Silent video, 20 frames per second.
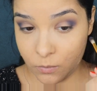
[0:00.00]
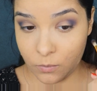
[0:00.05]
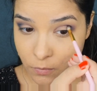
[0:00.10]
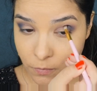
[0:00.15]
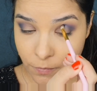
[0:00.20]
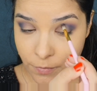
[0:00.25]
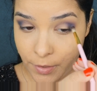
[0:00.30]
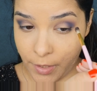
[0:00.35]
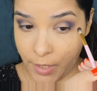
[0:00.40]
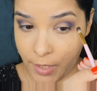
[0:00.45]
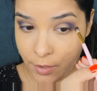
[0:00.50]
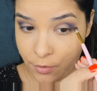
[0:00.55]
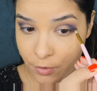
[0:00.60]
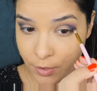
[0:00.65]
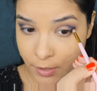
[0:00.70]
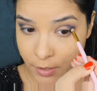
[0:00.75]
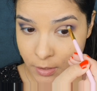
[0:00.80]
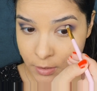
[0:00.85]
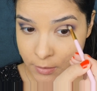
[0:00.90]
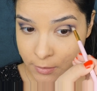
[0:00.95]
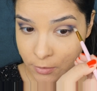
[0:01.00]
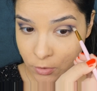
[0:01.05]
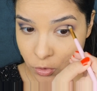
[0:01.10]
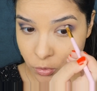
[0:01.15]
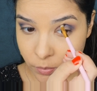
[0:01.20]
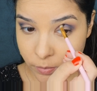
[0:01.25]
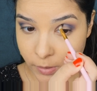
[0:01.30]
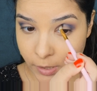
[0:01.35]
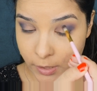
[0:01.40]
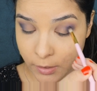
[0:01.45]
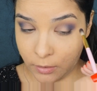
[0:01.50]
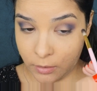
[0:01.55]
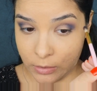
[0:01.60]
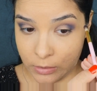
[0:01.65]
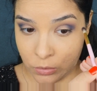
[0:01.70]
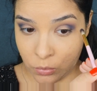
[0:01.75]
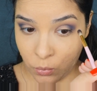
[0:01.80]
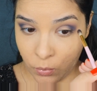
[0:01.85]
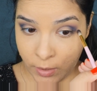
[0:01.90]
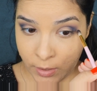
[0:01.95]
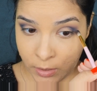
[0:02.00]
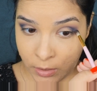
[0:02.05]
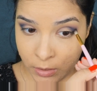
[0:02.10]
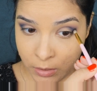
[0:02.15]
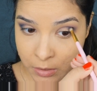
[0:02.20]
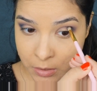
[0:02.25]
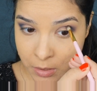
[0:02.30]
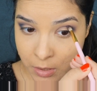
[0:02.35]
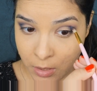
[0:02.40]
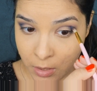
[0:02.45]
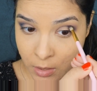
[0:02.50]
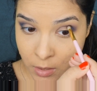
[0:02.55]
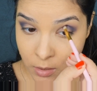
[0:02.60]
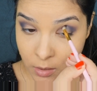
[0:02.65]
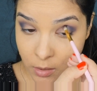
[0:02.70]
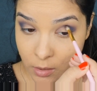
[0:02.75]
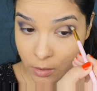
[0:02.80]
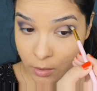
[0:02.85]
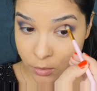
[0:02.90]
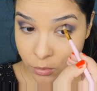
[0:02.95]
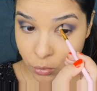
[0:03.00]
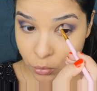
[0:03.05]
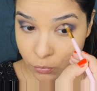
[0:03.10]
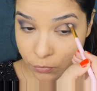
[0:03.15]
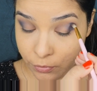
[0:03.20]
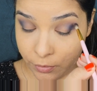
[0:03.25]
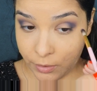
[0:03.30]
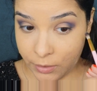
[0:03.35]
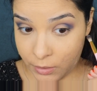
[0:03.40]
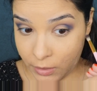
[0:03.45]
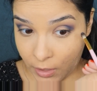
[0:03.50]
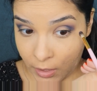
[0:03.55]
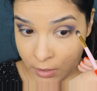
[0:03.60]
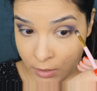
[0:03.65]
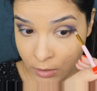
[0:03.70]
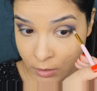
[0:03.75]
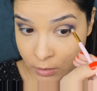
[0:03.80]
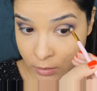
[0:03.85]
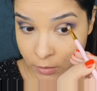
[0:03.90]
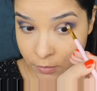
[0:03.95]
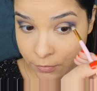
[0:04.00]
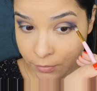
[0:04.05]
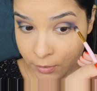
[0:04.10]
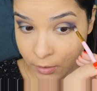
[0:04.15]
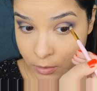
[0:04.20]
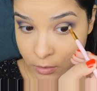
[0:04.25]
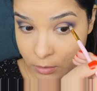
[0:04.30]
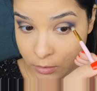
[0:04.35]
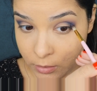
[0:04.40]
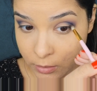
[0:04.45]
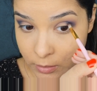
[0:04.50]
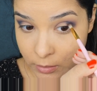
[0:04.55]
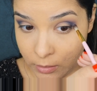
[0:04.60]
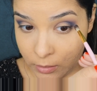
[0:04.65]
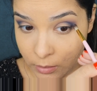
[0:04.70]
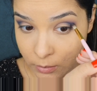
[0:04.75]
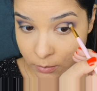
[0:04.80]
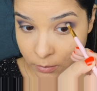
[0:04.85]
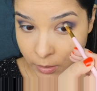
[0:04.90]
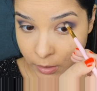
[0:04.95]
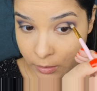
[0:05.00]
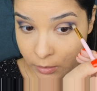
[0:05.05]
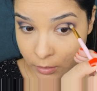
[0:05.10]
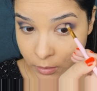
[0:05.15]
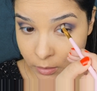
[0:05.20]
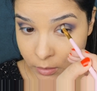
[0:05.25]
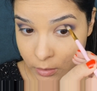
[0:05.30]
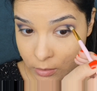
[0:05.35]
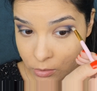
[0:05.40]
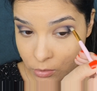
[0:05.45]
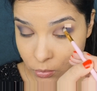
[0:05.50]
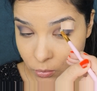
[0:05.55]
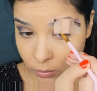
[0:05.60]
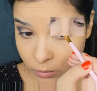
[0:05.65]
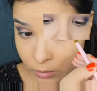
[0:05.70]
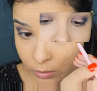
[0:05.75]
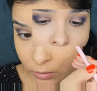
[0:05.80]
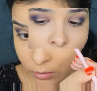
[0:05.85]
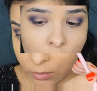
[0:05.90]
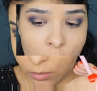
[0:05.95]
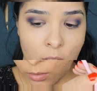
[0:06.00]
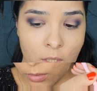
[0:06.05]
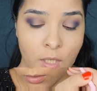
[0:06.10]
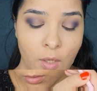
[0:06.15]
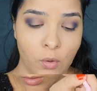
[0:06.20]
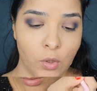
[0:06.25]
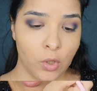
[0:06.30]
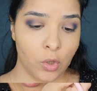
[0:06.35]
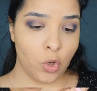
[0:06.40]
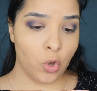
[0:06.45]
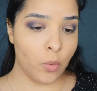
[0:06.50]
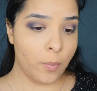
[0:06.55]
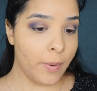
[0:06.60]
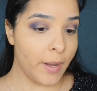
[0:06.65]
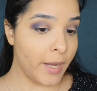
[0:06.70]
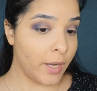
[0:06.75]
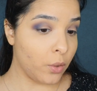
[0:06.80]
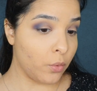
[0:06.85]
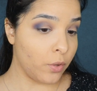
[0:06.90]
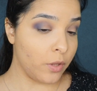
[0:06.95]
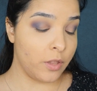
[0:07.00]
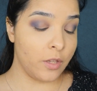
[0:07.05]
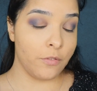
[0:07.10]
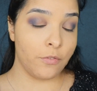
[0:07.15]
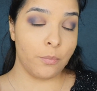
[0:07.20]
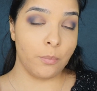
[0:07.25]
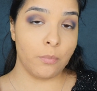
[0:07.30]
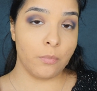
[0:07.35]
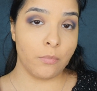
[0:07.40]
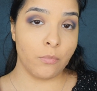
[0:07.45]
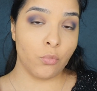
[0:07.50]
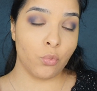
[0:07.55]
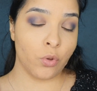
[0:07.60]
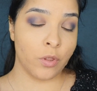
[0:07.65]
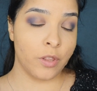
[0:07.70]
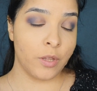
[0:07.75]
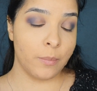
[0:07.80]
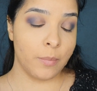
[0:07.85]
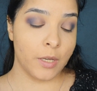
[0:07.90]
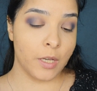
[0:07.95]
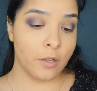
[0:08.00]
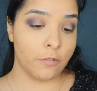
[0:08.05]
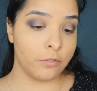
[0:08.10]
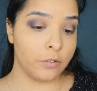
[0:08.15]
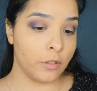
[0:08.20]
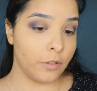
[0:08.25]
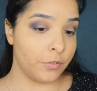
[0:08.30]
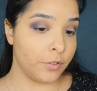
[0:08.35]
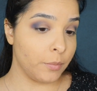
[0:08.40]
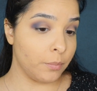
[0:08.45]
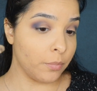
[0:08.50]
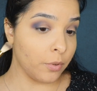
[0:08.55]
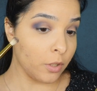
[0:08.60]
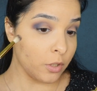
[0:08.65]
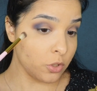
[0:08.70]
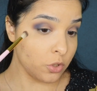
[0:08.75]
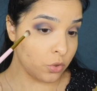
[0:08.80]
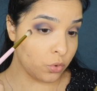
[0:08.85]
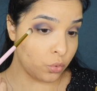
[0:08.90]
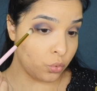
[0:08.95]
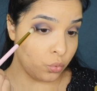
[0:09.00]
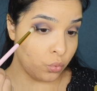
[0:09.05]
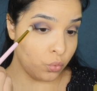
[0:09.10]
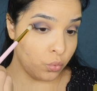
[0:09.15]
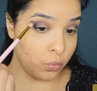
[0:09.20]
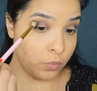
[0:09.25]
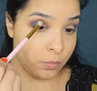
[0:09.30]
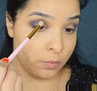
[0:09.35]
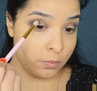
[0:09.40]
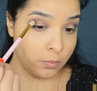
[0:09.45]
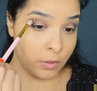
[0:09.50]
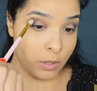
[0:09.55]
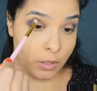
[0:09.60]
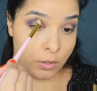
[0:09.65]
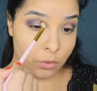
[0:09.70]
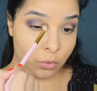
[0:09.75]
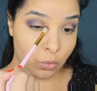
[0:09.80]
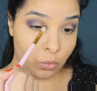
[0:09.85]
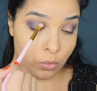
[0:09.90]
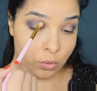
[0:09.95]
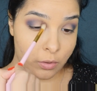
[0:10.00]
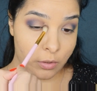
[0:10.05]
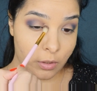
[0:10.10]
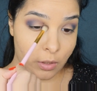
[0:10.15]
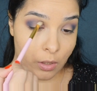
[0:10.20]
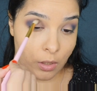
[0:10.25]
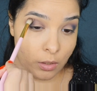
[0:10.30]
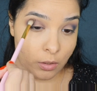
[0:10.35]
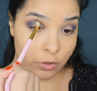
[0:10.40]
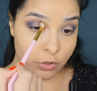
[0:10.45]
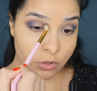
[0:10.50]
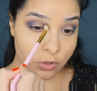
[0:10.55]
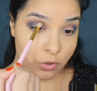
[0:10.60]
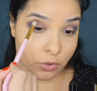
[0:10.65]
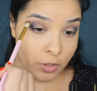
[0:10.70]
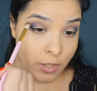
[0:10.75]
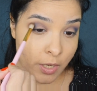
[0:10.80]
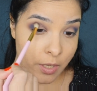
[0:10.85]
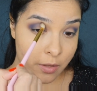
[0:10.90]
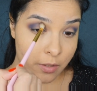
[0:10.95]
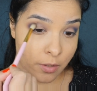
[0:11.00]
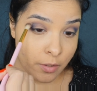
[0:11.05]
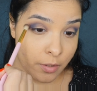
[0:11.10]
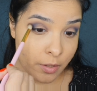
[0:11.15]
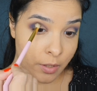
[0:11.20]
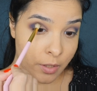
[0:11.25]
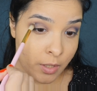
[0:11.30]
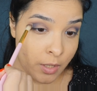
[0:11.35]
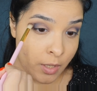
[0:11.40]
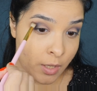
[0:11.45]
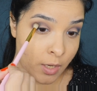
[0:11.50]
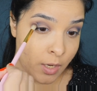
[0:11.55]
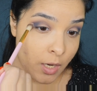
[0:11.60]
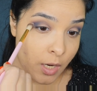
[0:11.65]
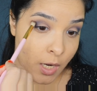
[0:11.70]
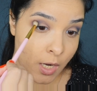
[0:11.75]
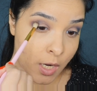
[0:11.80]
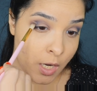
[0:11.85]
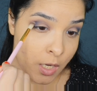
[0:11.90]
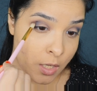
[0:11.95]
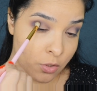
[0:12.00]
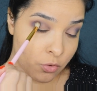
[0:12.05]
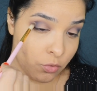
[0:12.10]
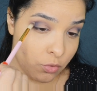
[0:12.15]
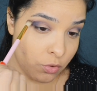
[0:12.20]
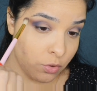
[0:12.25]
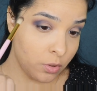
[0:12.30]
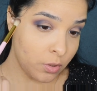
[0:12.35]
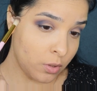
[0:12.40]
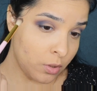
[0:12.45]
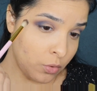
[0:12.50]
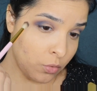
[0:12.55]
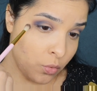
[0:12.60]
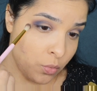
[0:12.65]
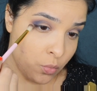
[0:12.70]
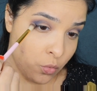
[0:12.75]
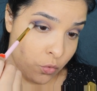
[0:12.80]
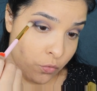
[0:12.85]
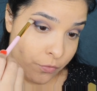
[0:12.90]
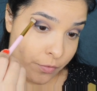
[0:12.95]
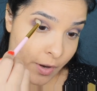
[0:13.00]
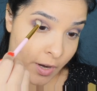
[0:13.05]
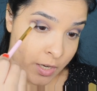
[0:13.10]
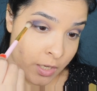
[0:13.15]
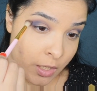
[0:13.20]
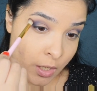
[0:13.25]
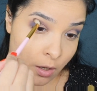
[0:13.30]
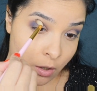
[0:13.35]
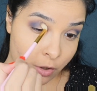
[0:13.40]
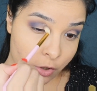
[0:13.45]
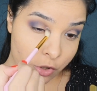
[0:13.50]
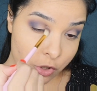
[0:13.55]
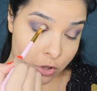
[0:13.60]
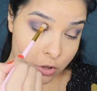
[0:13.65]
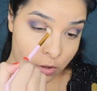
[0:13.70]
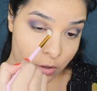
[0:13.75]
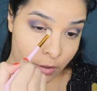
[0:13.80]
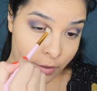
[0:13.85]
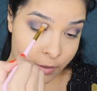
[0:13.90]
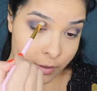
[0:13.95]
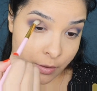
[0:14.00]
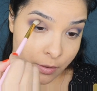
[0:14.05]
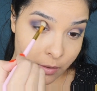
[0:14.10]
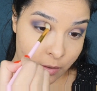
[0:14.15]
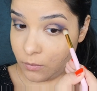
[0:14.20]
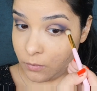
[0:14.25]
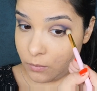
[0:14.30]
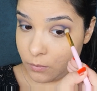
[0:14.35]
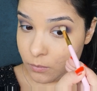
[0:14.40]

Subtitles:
Very easy to blend as well. I don't find any difficulty blending this one. Now I'll go back with the big fluffy brush to blend all the colors together and remove any harsh line.